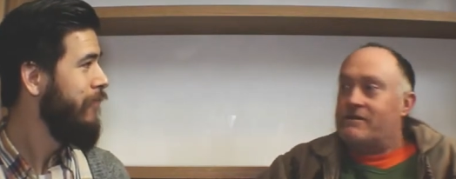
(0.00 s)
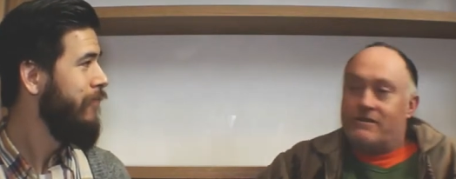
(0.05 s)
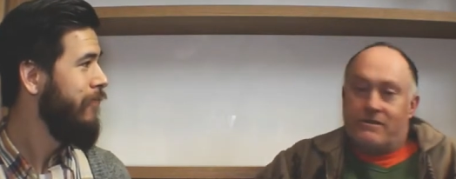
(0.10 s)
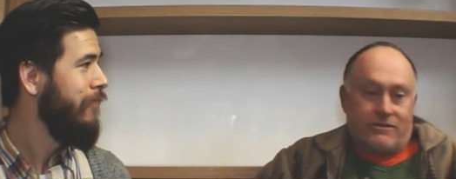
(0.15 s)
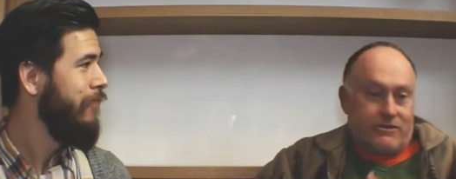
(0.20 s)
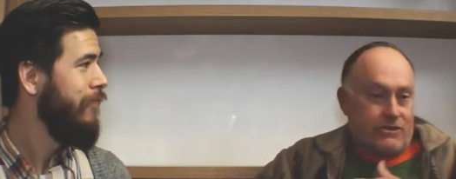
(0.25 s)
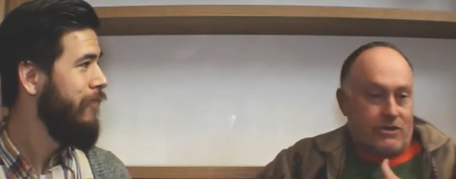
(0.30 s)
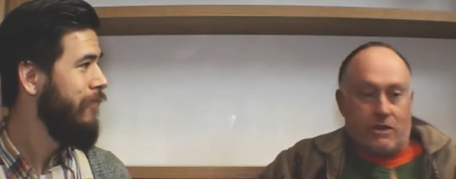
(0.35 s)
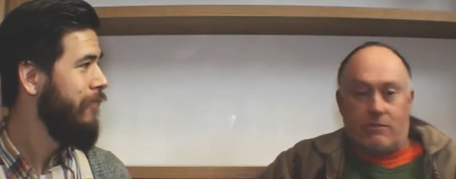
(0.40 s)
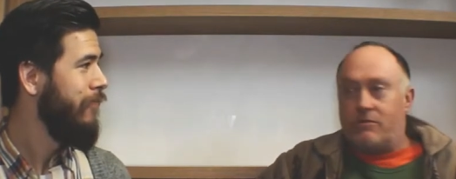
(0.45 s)

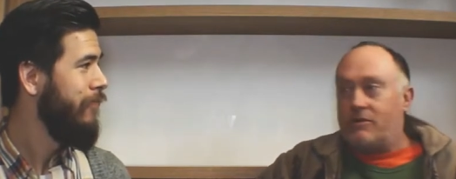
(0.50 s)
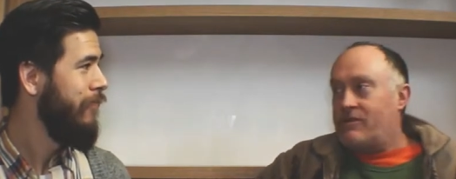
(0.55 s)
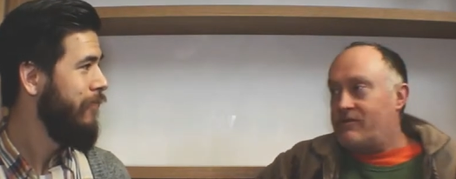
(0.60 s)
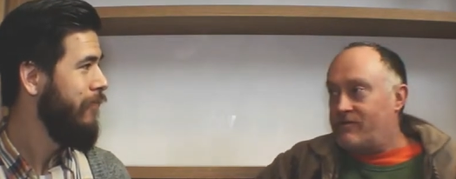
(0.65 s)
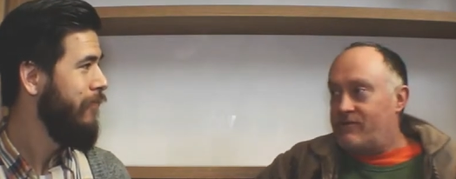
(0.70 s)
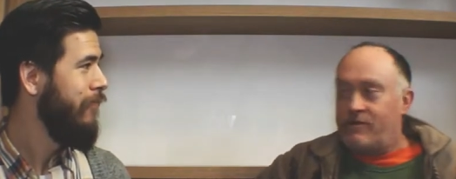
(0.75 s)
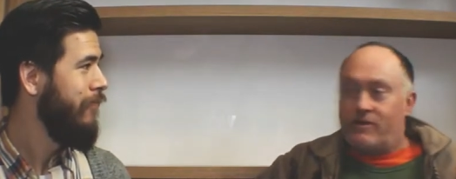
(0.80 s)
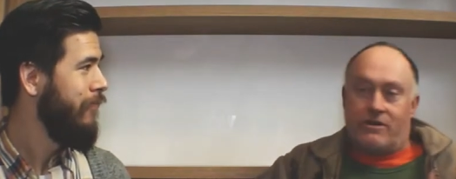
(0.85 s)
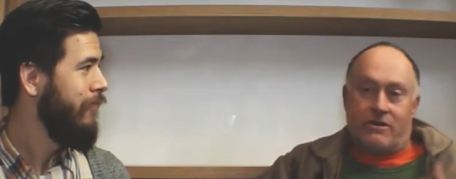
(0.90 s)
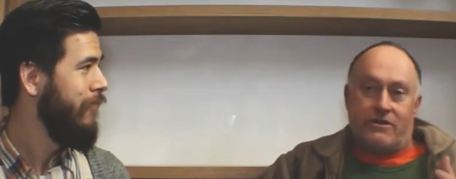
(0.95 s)
Speaker 1: stumble and
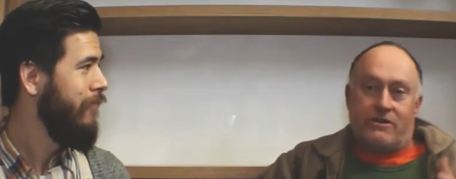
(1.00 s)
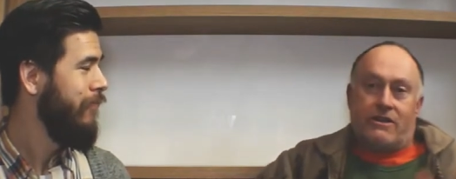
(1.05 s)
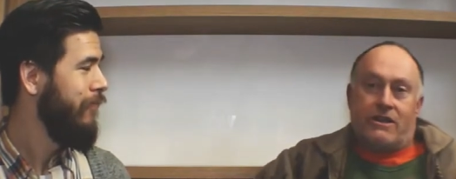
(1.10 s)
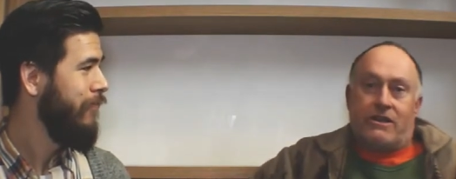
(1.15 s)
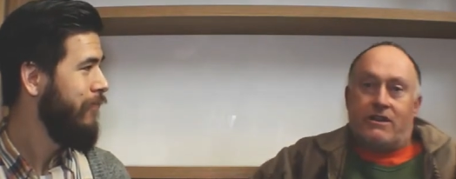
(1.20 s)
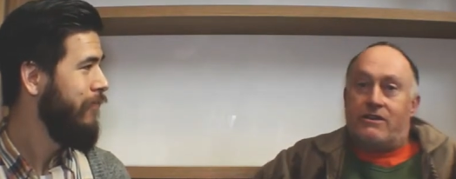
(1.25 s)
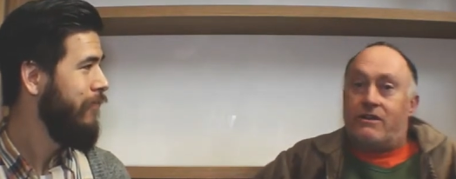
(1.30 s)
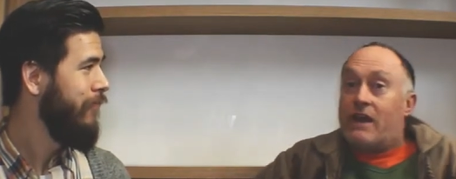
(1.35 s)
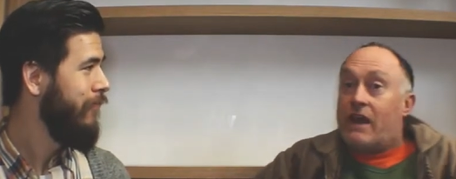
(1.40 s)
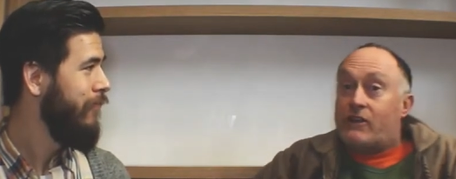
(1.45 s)
fall on
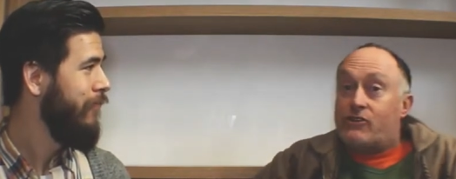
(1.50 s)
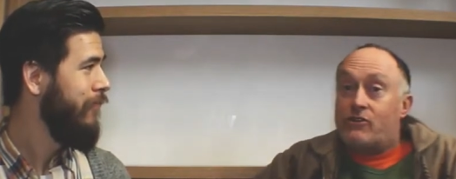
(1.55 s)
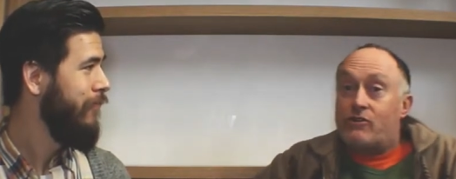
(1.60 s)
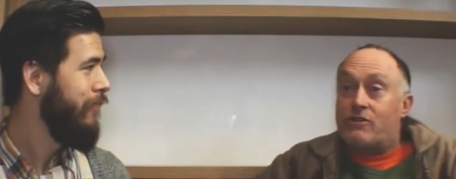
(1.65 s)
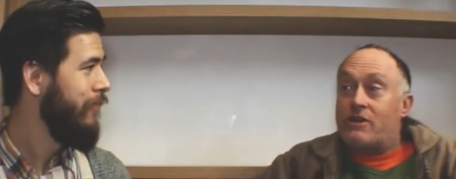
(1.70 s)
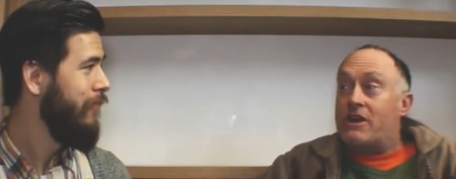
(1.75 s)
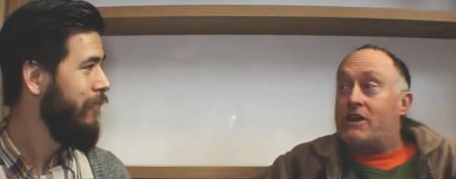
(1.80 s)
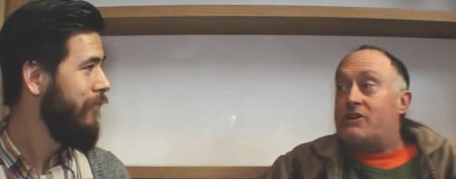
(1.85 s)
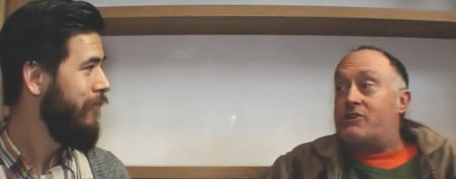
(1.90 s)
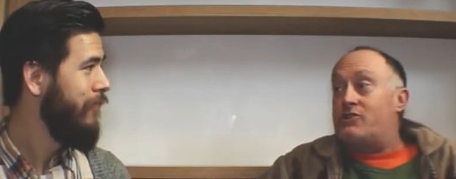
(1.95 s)
that, and that's
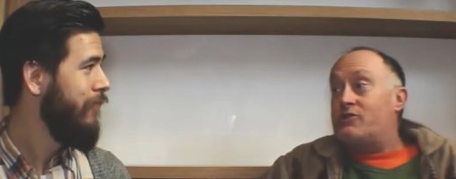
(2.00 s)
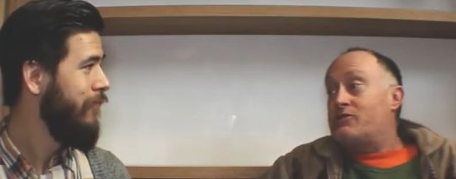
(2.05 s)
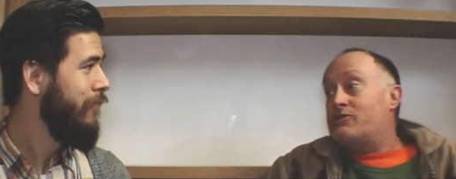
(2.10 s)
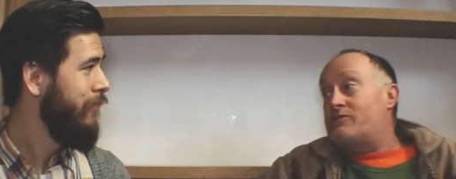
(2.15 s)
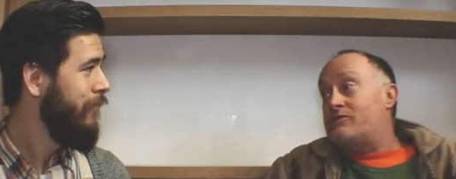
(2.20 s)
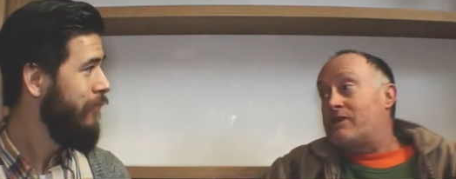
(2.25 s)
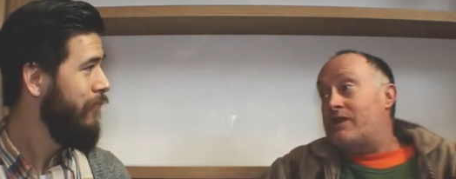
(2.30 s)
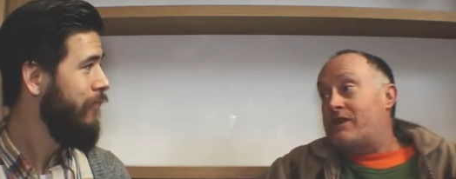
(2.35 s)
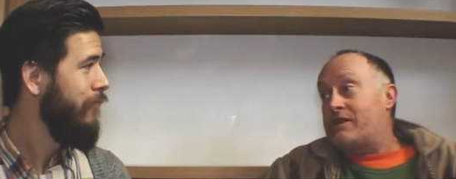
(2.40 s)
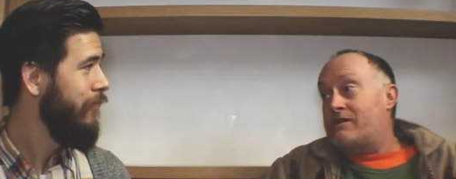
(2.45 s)
okay too,
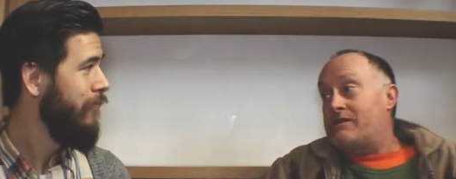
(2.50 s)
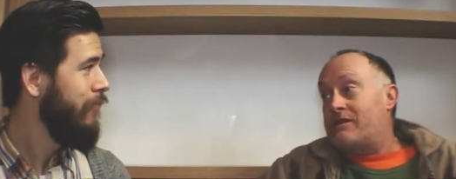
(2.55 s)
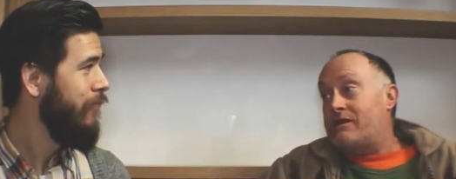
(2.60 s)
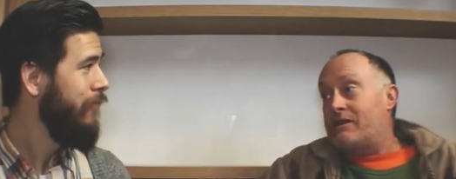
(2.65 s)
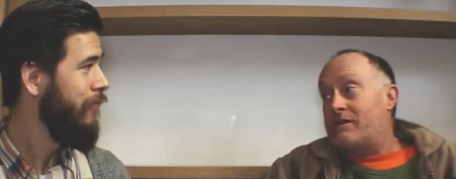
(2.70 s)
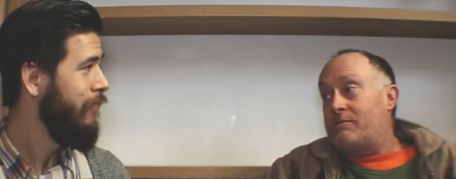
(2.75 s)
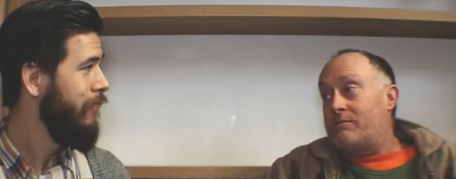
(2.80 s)
like uh,